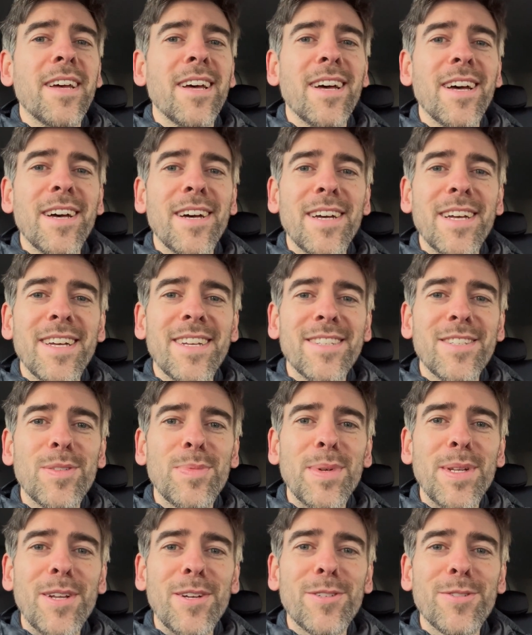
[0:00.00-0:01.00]
to
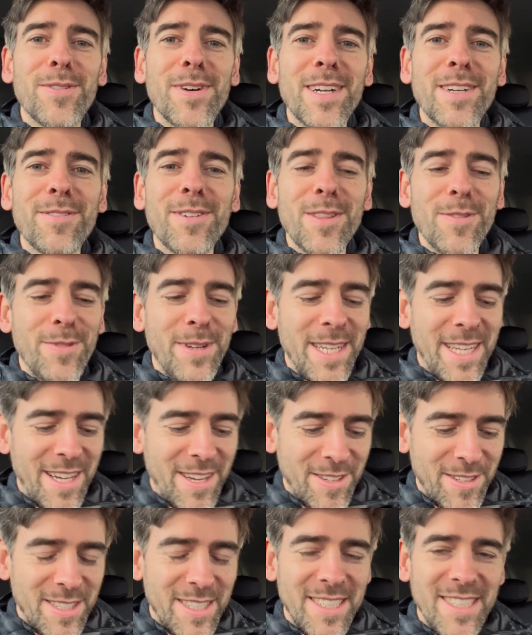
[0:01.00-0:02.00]
be notified of other
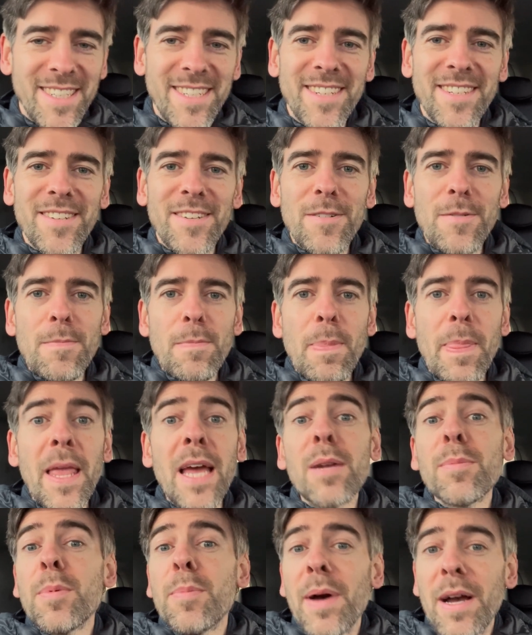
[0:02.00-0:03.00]
videos, and
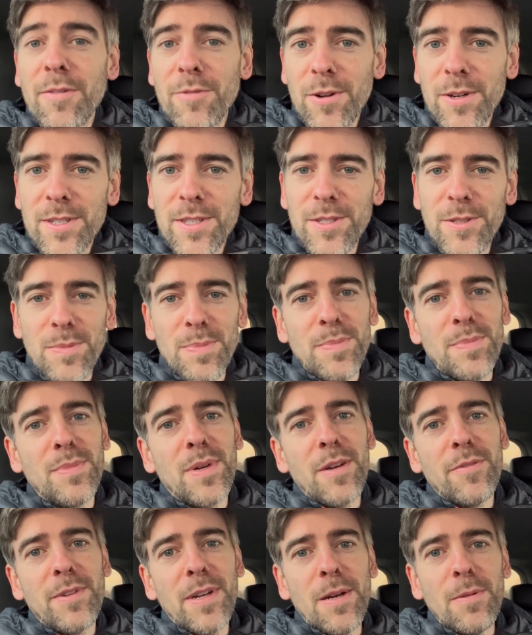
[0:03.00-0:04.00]
I'll be back very soon.
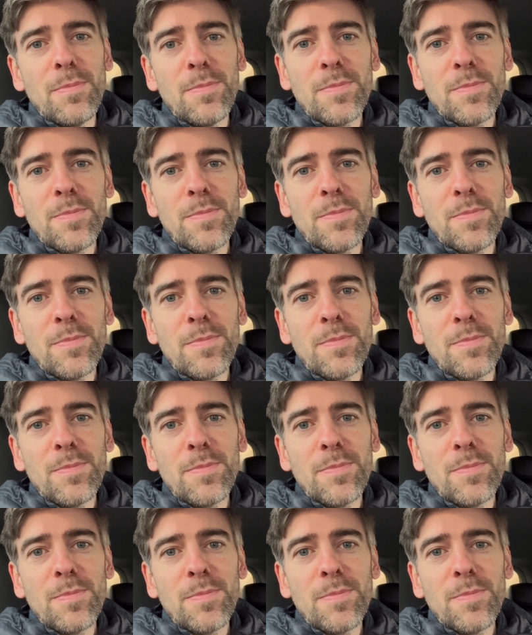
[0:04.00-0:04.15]
Bye for now.